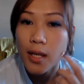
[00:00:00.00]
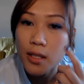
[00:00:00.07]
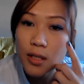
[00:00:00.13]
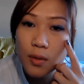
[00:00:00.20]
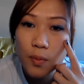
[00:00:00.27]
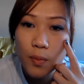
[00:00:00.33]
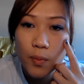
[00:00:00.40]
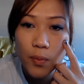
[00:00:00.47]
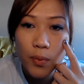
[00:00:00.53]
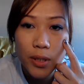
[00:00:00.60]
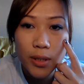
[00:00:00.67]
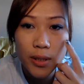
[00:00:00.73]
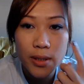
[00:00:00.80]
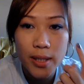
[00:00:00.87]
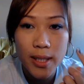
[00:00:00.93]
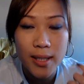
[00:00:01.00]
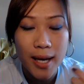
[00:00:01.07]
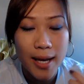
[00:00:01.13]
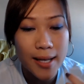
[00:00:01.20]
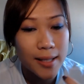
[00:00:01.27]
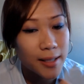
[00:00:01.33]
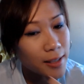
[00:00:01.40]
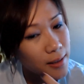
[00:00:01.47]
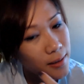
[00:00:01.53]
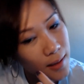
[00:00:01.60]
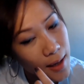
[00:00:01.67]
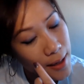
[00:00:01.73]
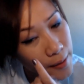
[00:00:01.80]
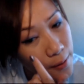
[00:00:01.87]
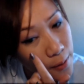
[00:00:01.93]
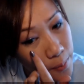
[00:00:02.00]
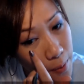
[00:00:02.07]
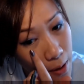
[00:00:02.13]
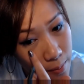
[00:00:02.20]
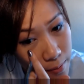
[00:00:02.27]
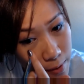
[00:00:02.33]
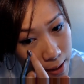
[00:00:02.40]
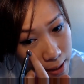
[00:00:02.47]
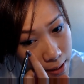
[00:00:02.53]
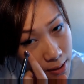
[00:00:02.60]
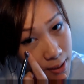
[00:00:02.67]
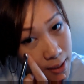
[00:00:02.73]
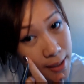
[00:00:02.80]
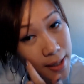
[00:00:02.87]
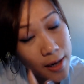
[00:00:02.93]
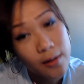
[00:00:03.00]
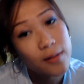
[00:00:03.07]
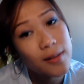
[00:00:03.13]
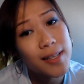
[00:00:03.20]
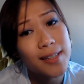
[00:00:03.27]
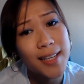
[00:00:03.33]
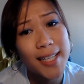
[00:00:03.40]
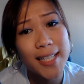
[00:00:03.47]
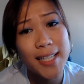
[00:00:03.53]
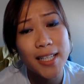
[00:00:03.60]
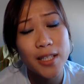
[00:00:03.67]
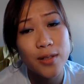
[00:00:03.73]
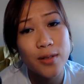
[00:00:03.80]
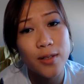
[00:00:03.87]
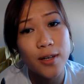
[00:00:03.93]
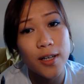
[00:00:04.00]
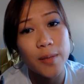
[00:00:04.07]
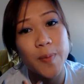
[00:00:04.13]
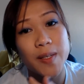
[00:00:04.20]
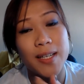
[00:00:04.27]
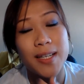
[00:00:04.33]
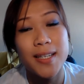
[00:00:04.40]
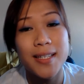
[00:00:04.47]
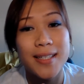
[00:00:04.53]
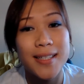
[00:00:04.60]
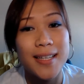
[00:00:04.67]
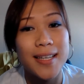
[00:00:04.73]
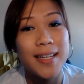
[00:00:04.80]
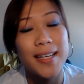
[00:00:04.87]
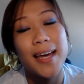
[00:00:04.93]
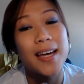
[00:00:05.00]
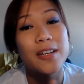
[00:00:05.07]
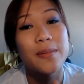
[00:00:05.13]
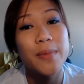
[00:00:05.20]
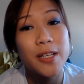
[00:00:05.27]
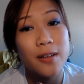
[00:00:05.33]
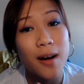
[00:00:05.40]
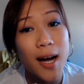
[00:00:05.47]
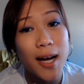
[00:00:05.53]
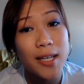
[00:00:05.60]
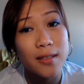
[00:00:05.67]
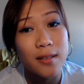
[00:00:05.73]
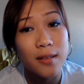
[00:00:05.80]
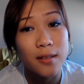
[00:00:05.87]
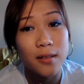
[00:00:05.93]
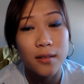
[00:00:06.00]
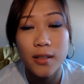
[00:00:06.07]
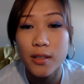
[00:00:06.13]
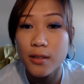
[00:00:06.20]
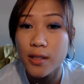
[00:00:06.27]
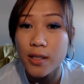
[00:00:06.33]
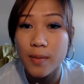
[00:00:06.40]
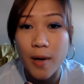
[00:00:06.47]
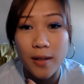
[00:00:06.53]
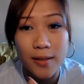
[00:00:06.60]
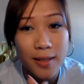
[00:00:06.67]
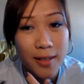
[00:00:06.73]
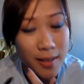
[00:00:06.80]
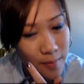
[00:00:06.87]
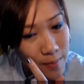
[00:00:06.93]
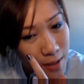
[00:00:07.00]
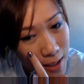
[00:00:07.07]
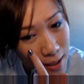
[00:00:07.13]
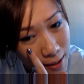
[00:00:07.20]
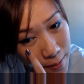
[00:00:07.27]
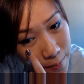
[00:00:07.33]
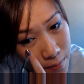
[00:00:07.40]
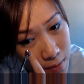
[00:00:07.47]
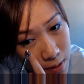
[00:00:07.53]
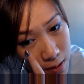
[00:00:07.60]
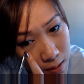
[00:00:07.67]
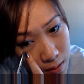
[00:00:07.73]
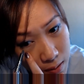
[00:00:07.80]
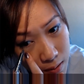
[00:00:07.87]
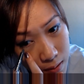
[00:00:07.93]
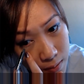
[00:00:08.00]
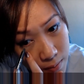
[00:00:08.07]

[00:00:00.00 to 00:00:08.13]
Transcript: And just really lightly line your bottom lash line. I don't like lining it too dark because it can make your eyes look a little smaller sometimes.